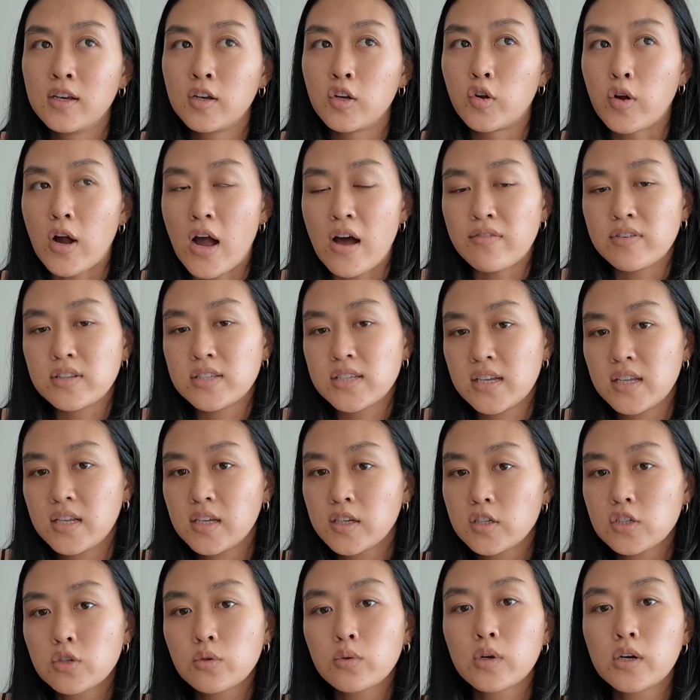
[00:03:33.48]

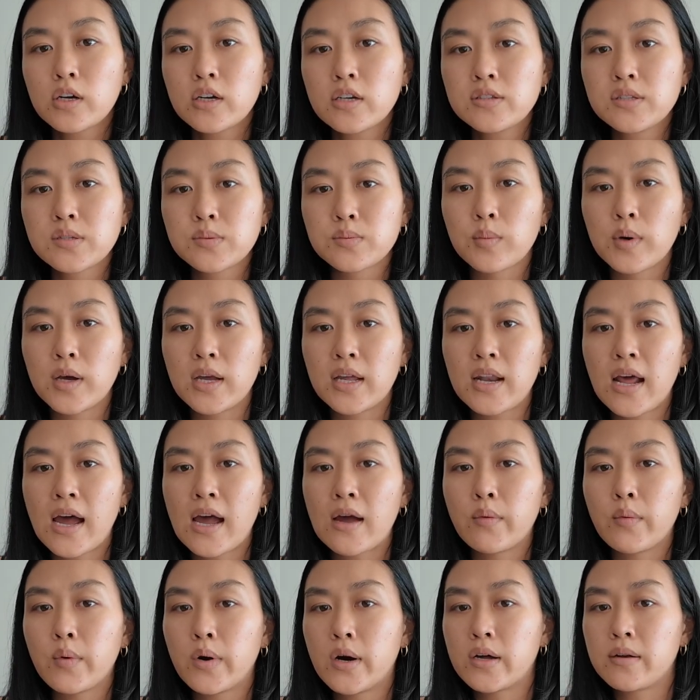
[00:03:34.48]
gravitating towards when
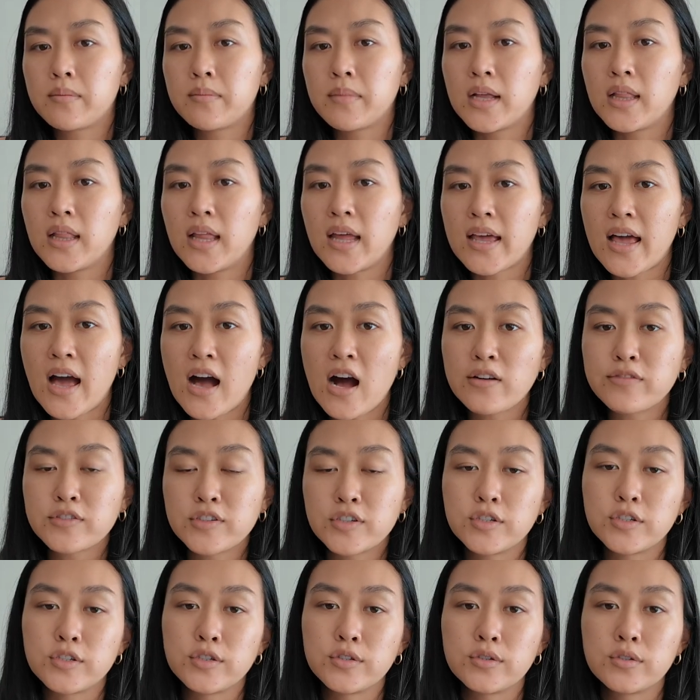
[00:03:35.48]
I want my like
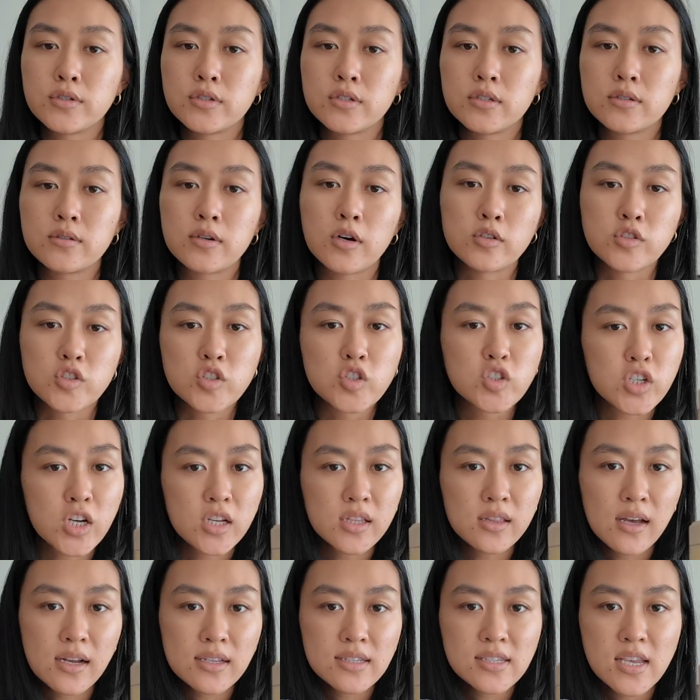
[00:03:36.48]
afternoon
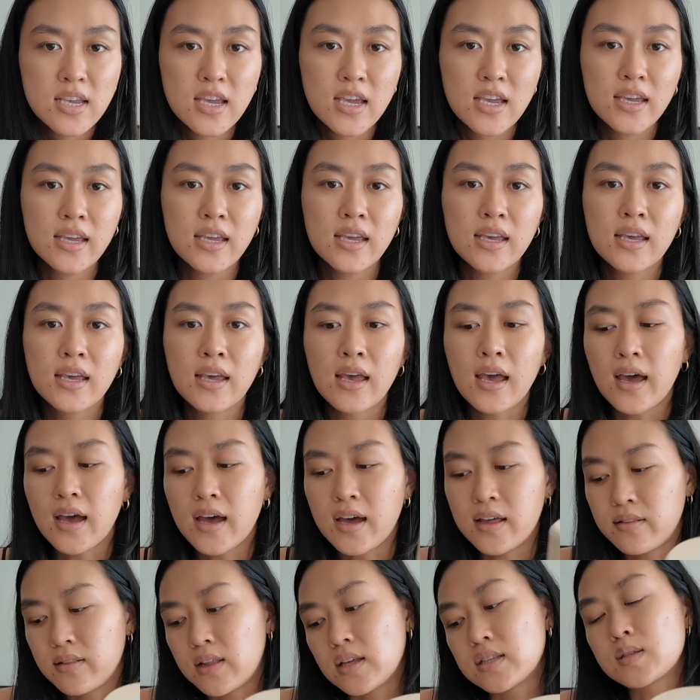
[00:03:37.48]
houjicha latte,
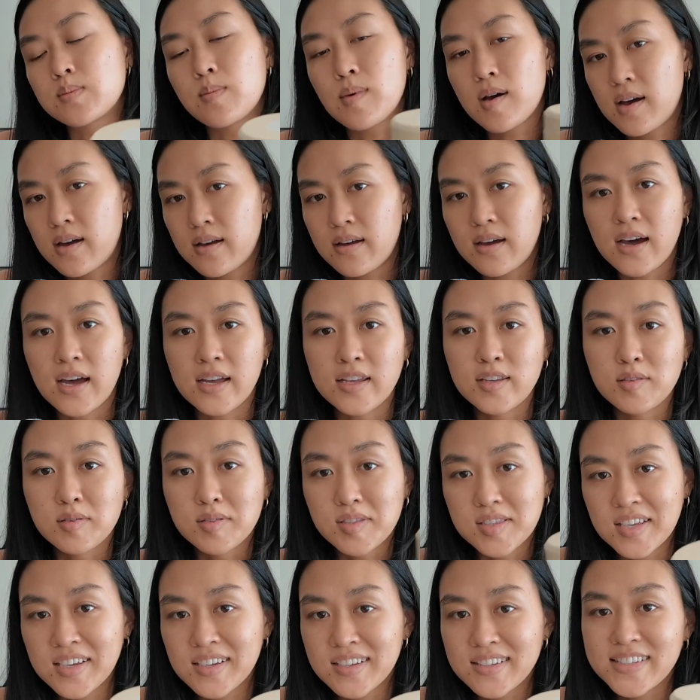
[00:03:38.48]
and that's why I
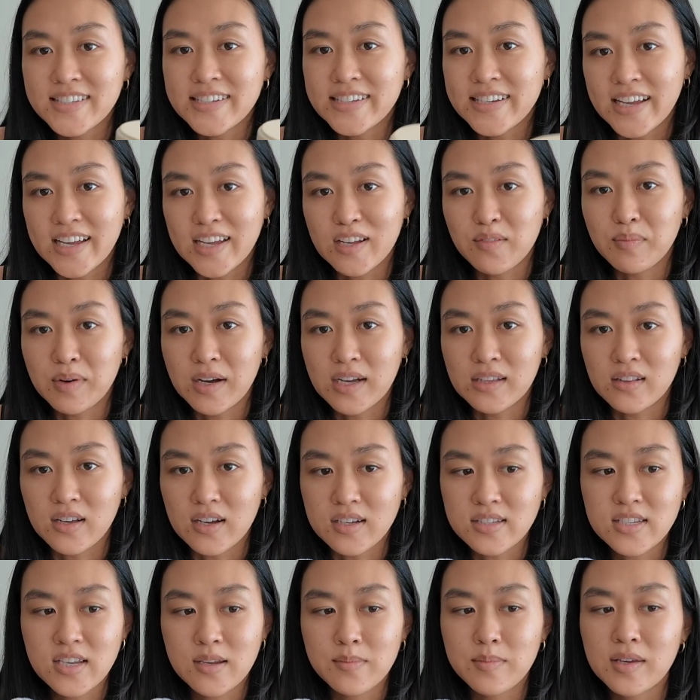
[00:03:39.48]
used it today in my
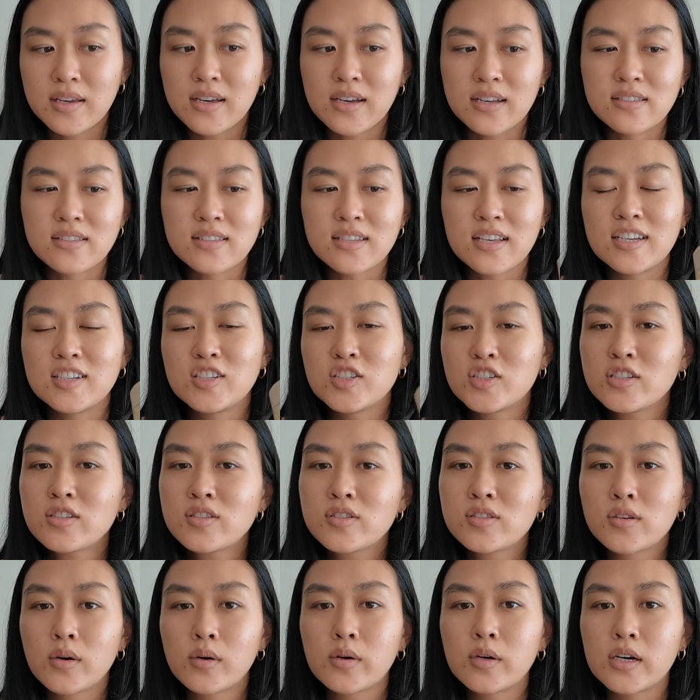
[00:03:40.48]
latte, because it's
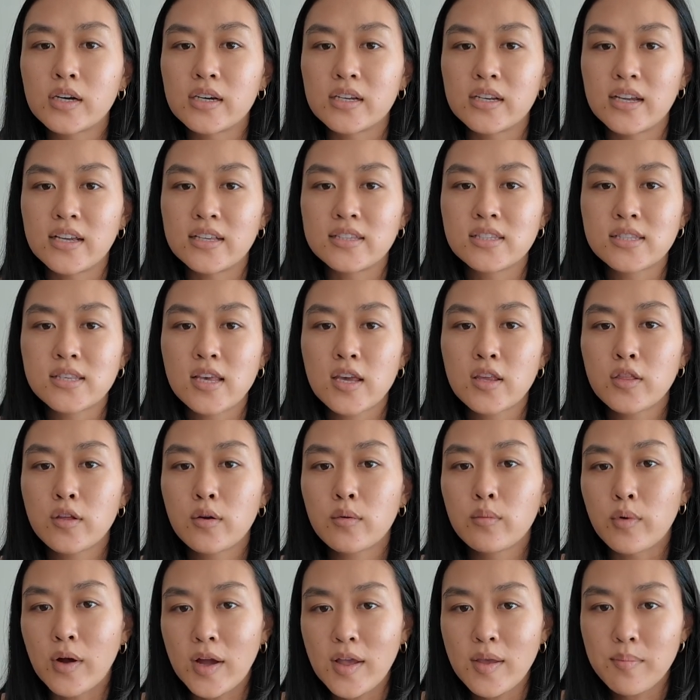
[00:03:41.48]
just so good. It's like
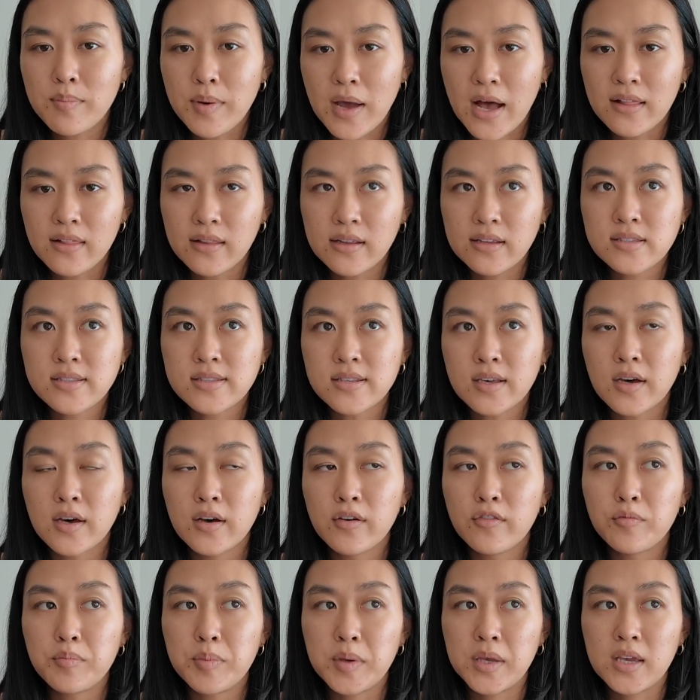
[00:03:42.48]
the right balance
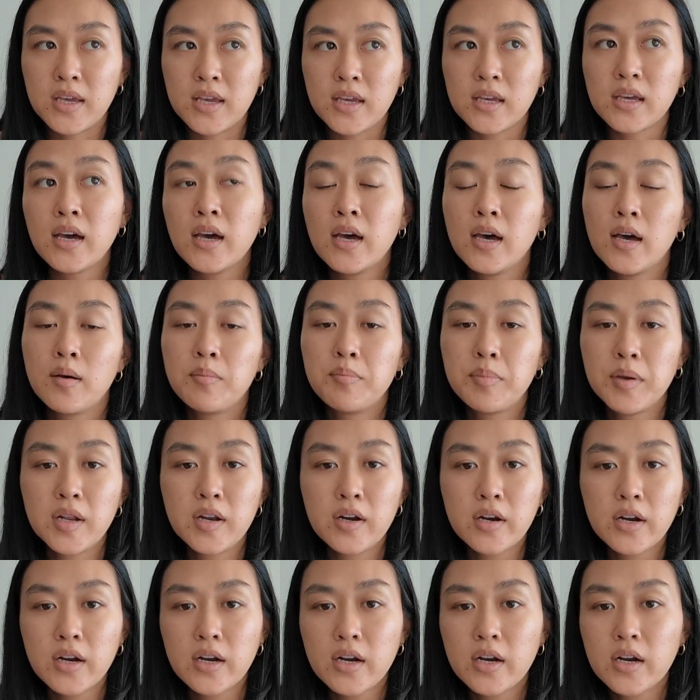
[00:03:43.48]
of being
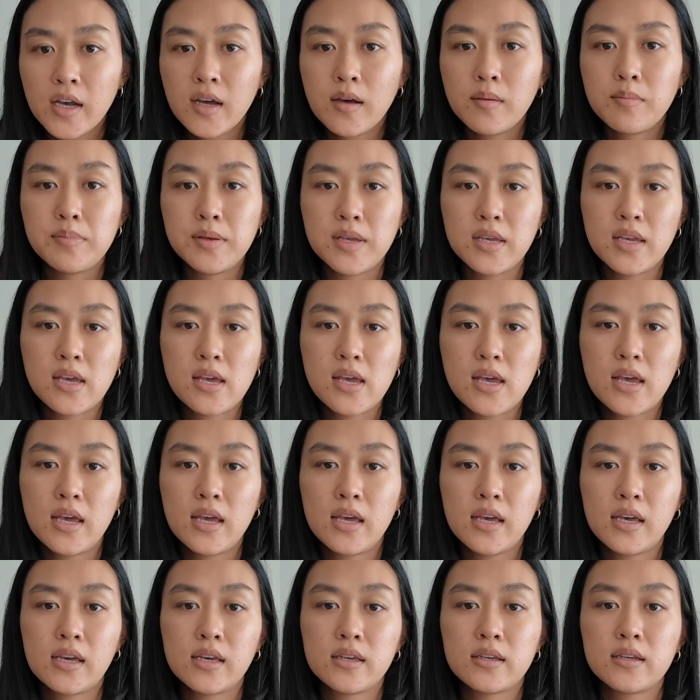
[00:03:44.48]
bitter,
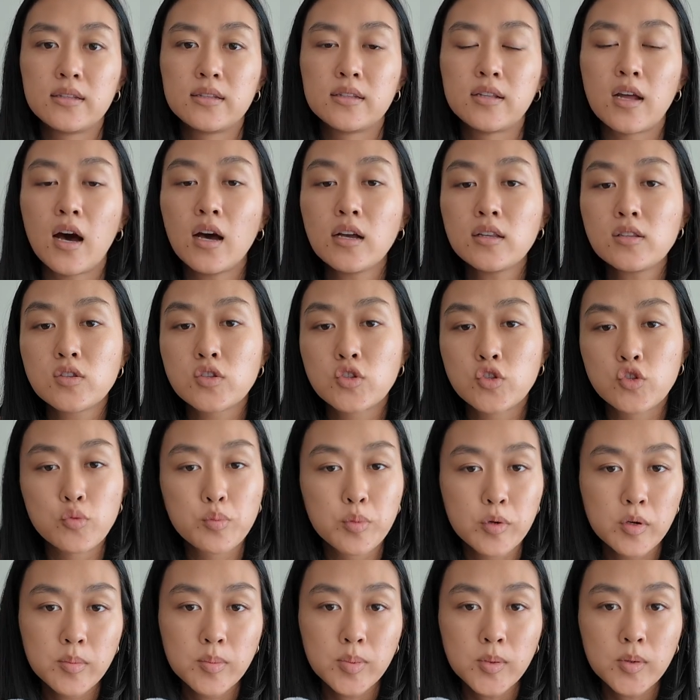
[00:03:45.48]
being not
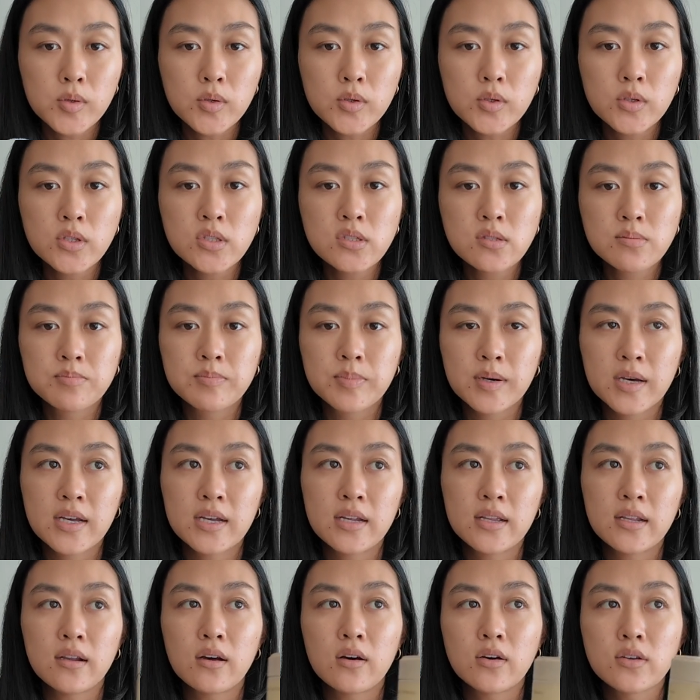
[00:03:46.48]
super bold,
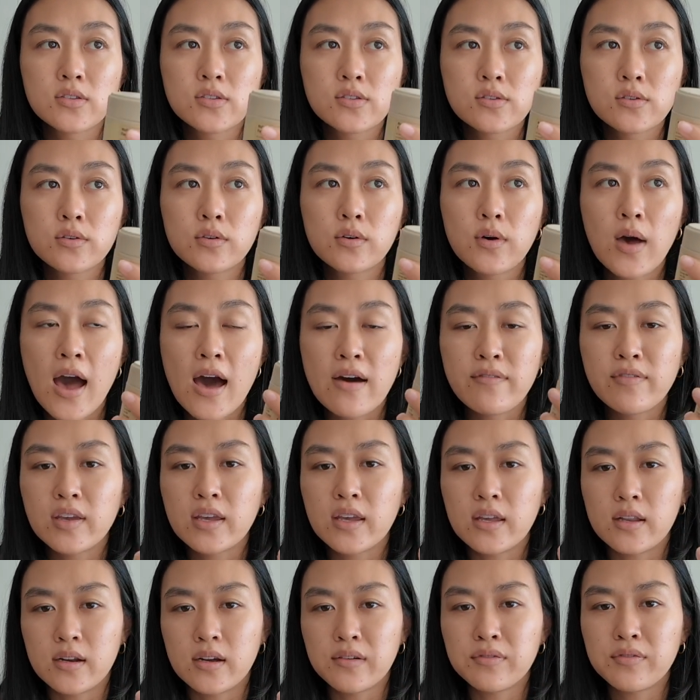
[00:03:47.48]
but also
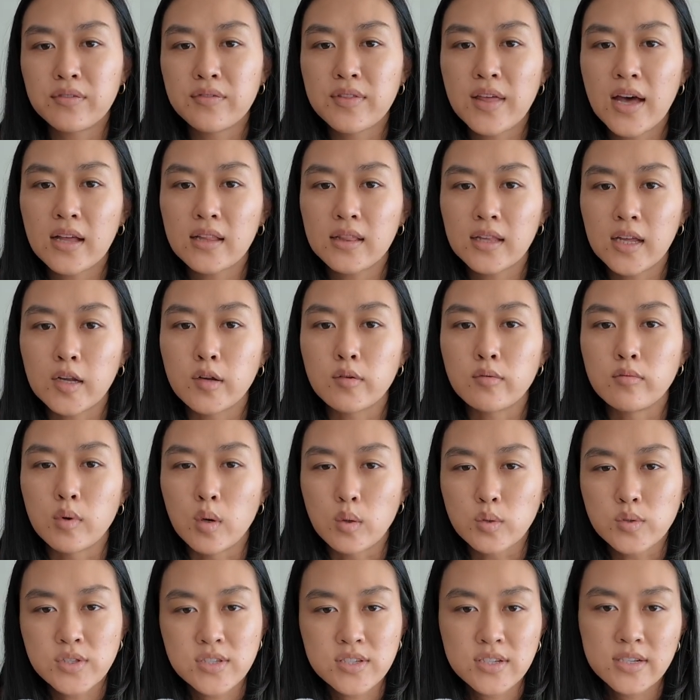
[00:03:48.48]
having enough of that like
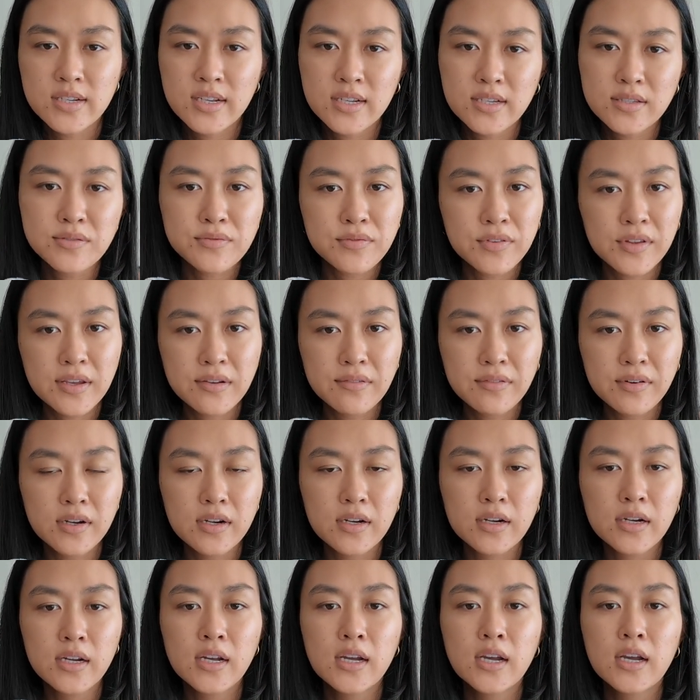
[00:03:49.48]
roastedness
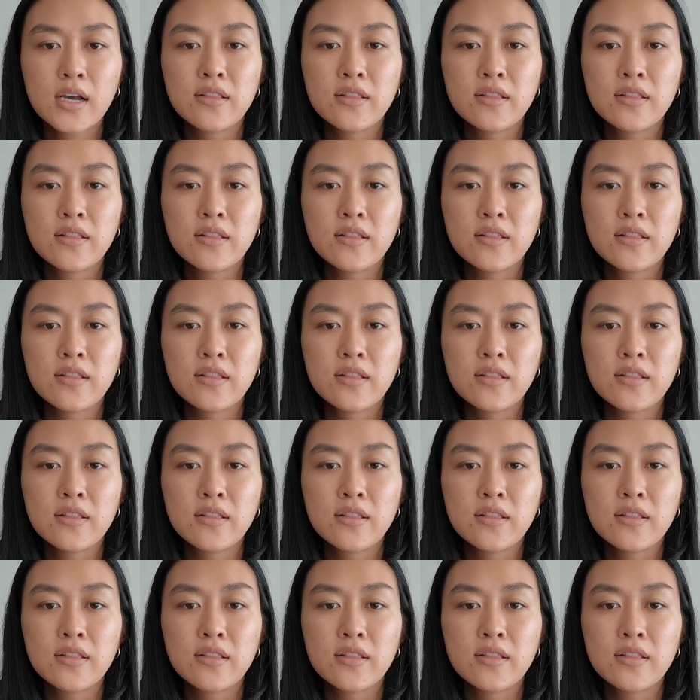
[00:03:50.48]
flavor.